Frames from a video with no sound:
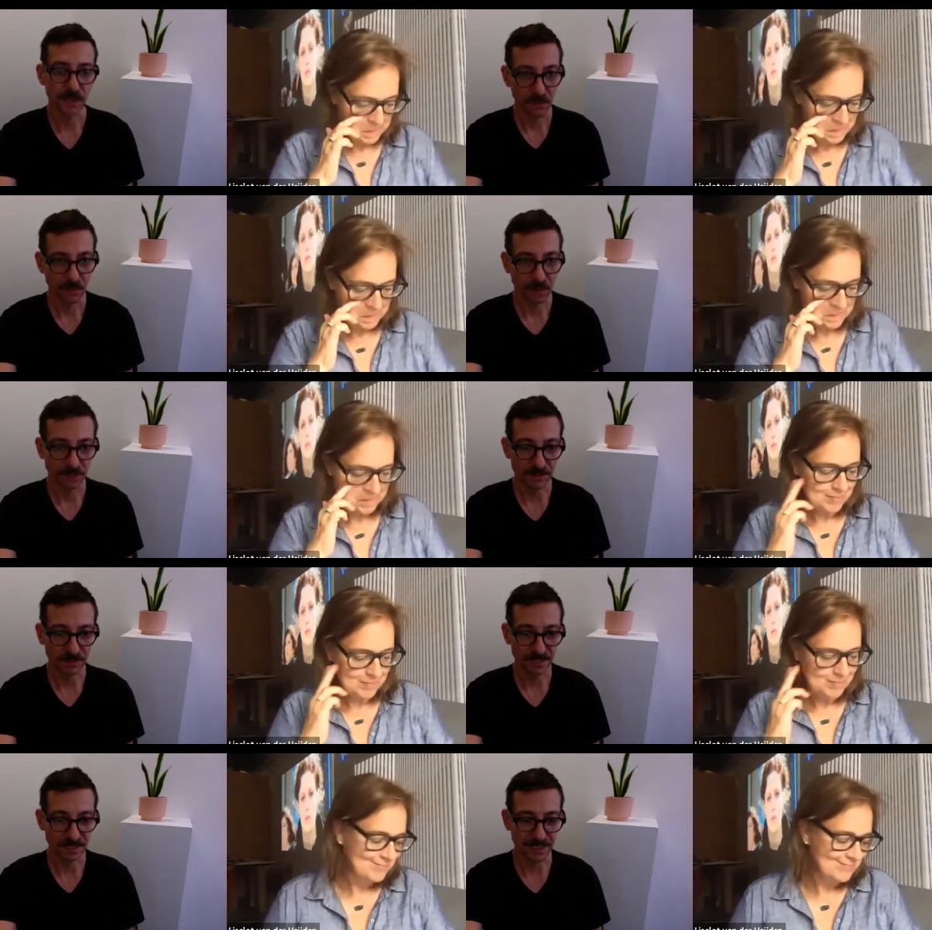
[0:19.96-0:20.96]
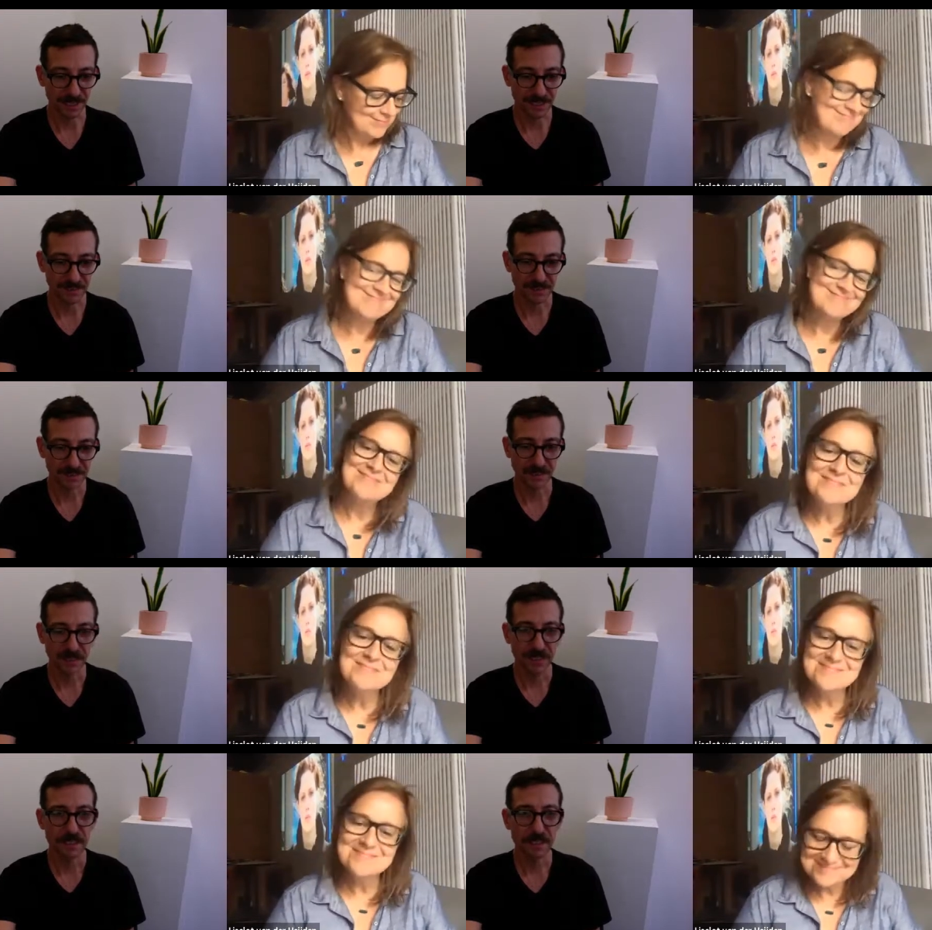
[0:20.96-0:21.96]
Speaker 1: Welcome, Liselot.
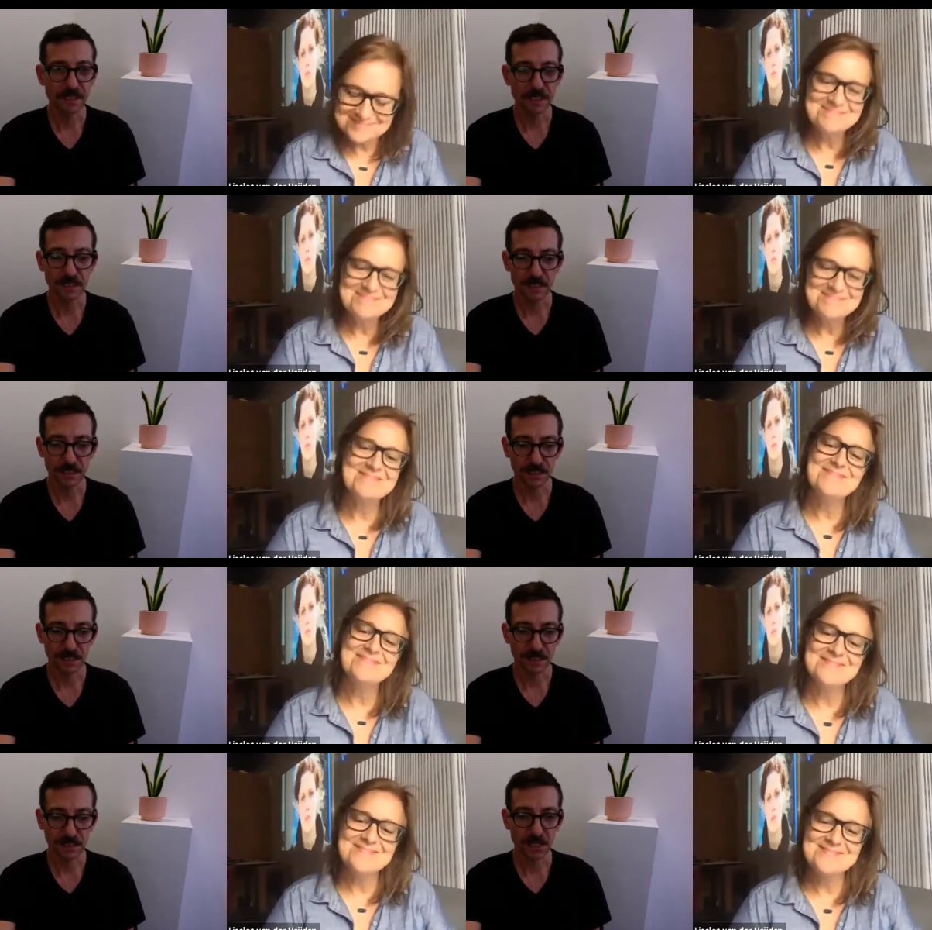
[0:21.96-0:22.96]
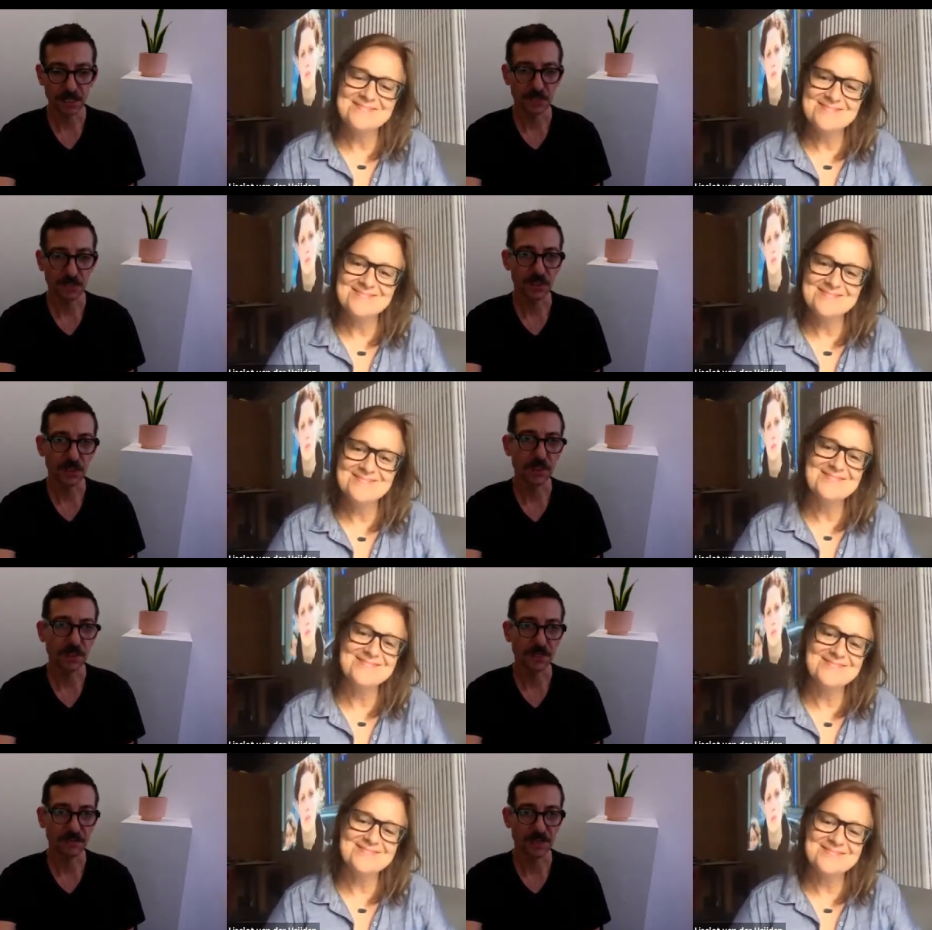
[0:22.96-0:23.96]
Tell us about your studio
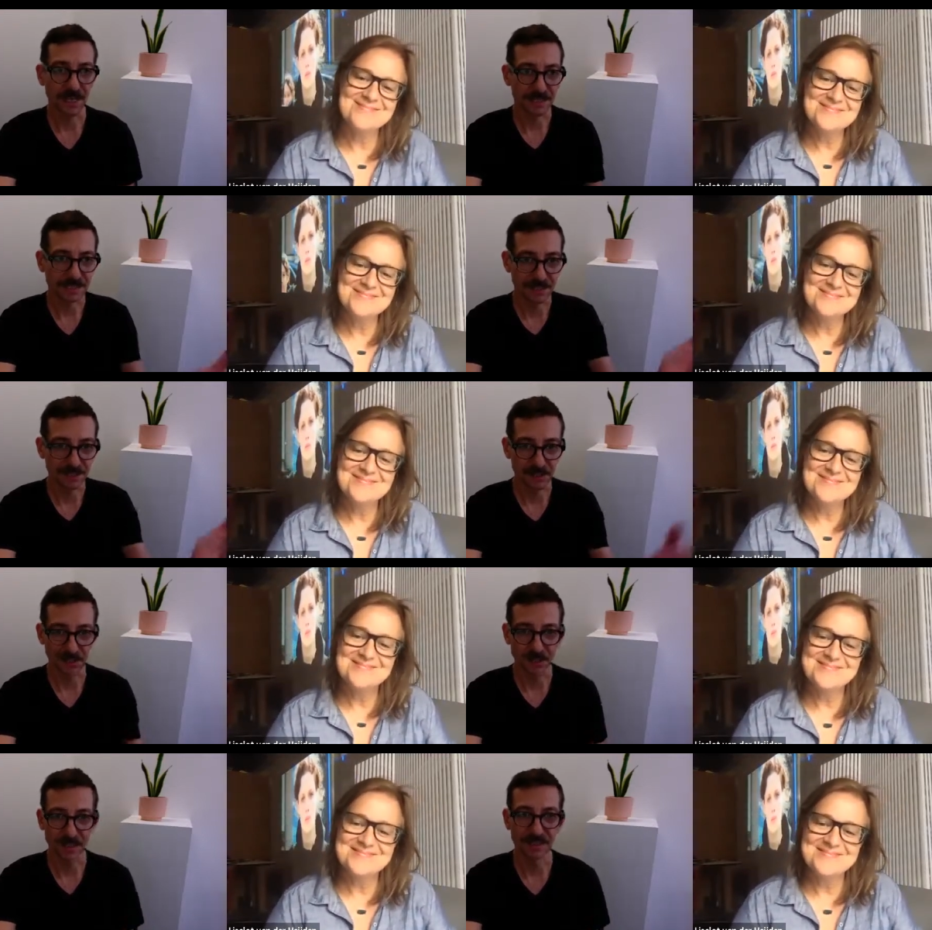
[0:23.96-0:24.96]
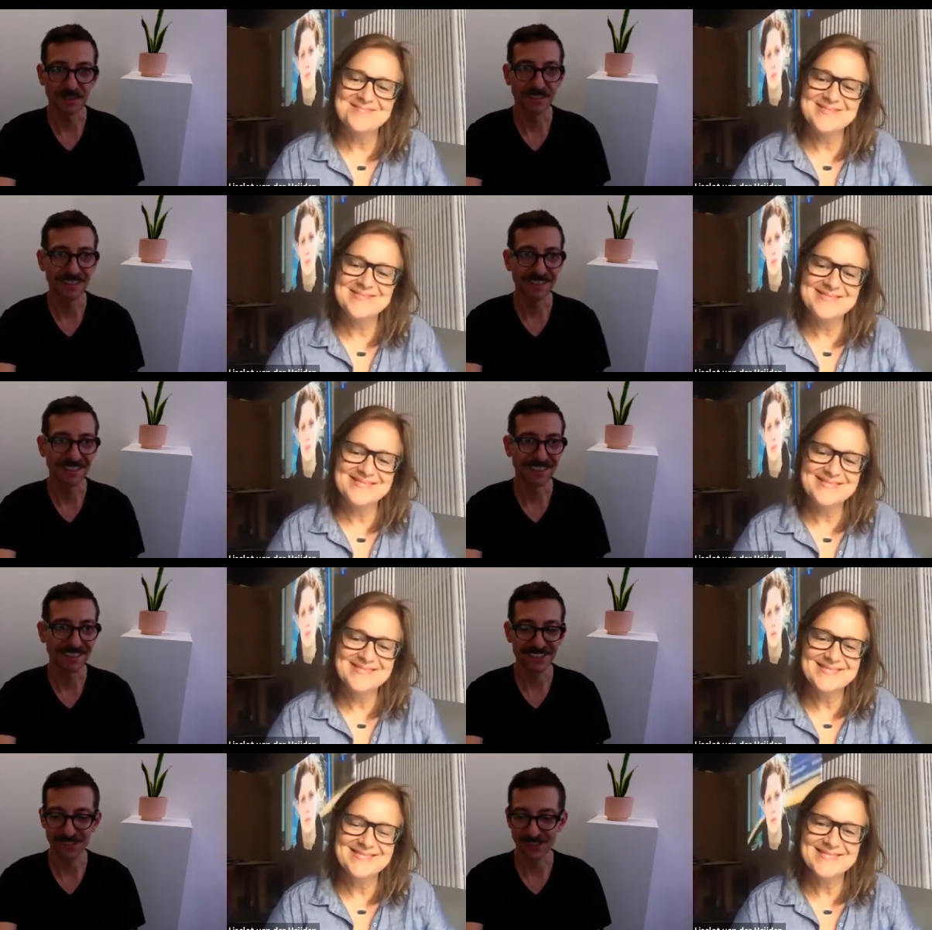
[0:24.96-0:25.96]
at EFA. I see you're
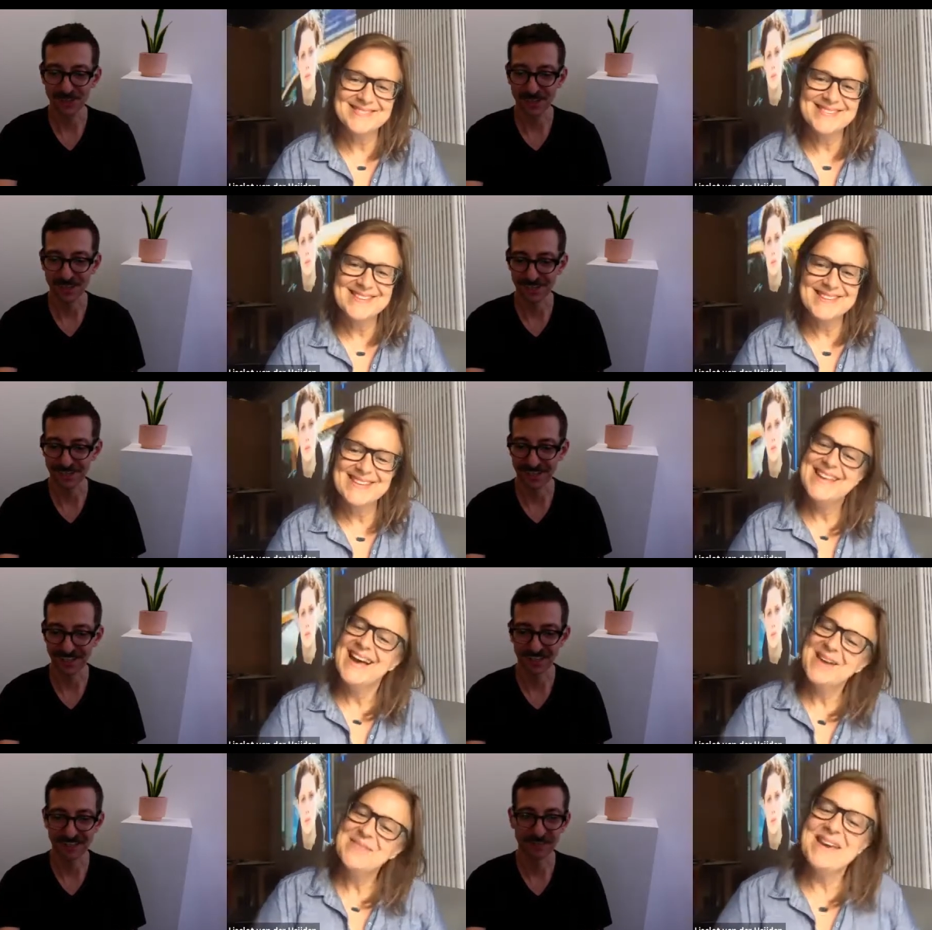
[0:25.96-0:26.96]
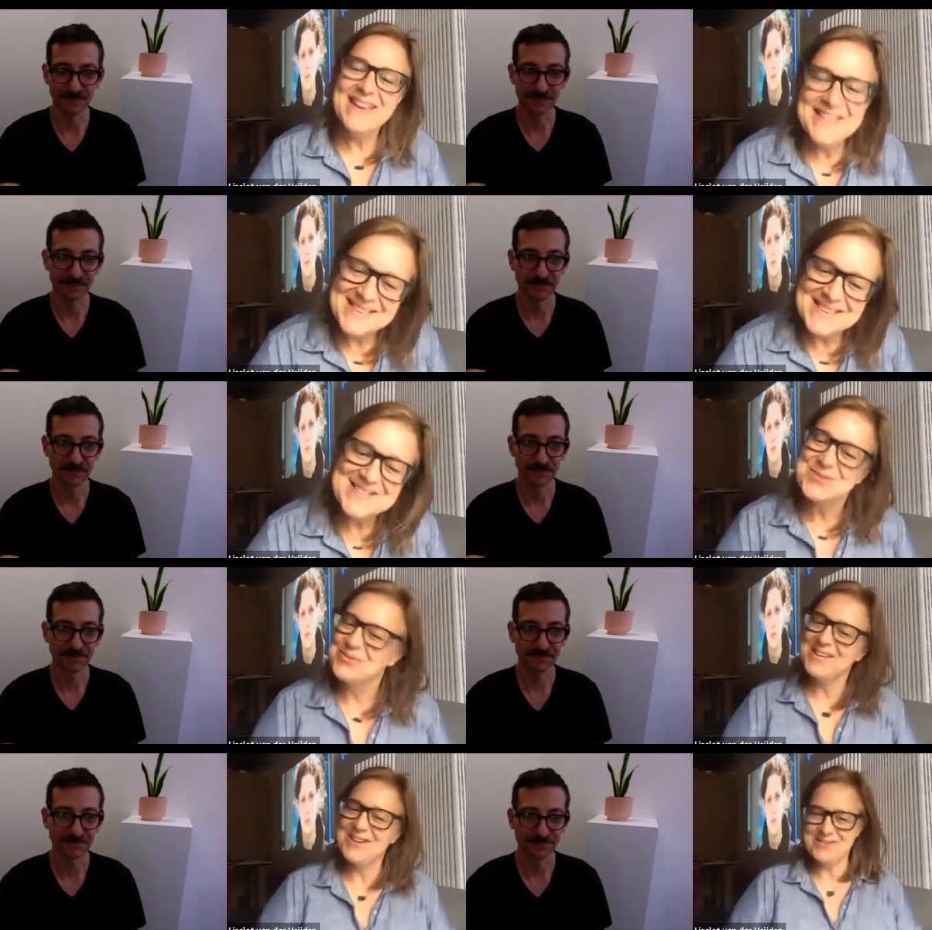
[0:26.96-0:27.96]
Speaker 2: in the studio today. In the
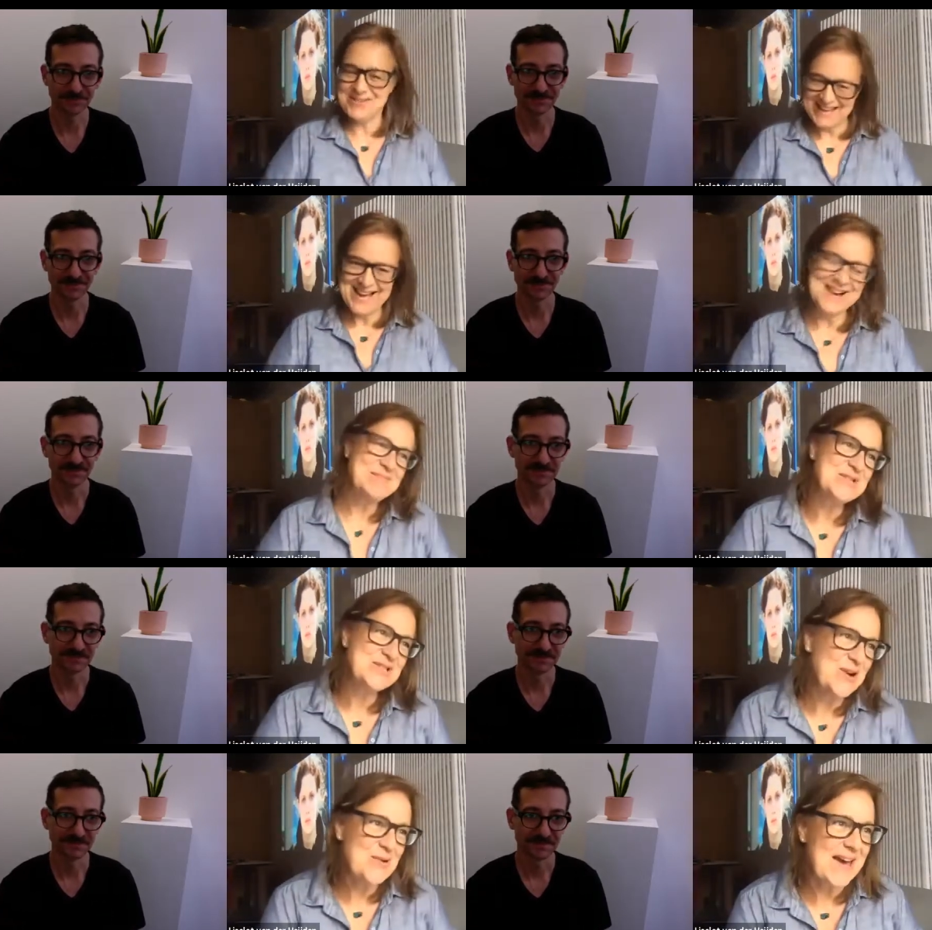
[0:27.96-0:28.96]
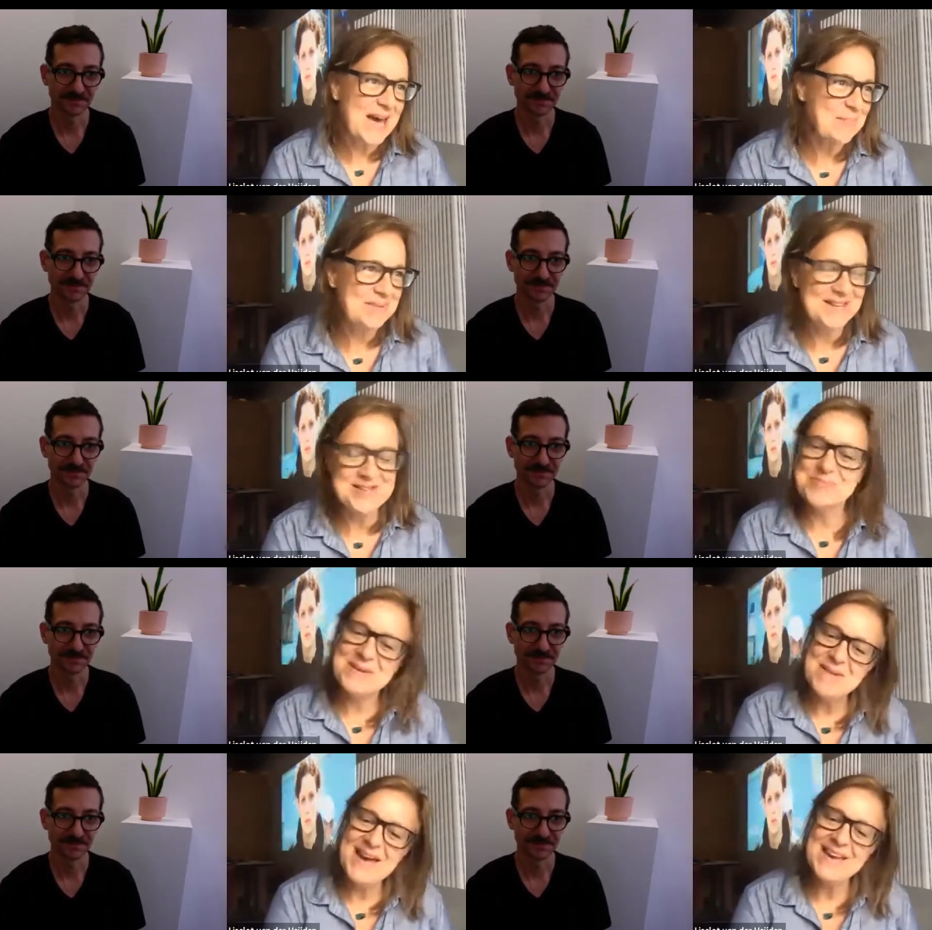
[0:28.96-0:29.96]
studio, yeah. I'm so happy to be
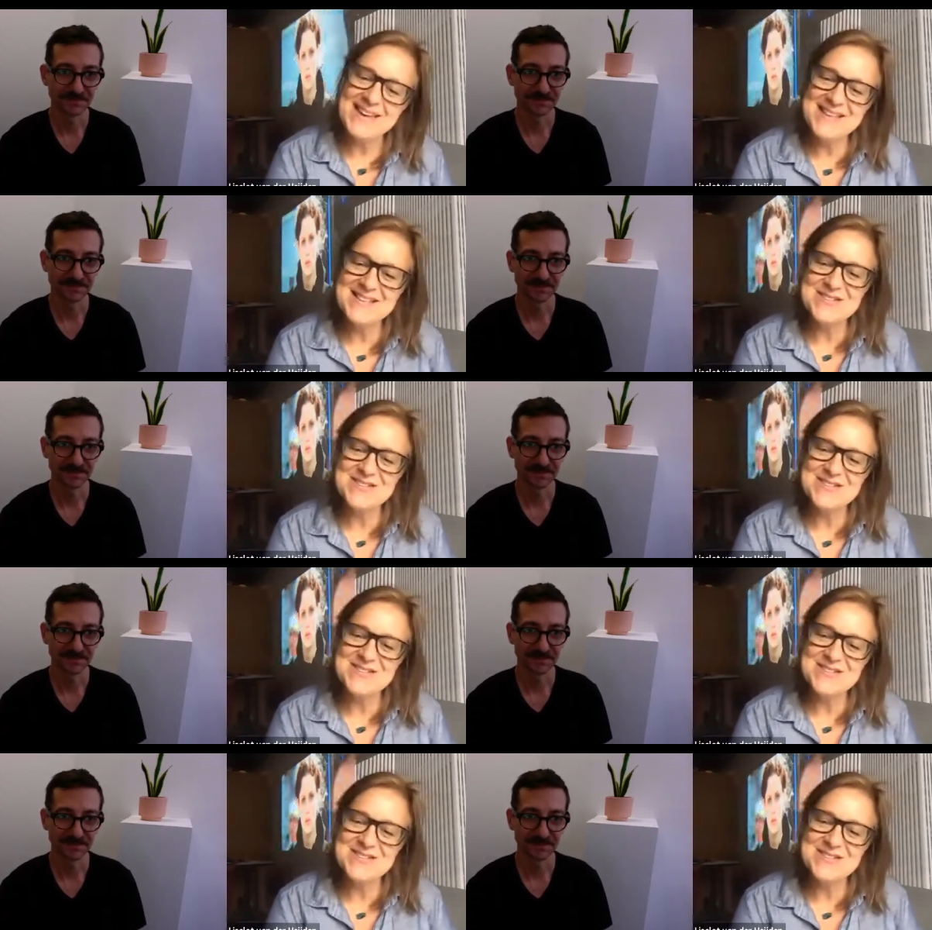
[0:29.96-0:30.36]
back in the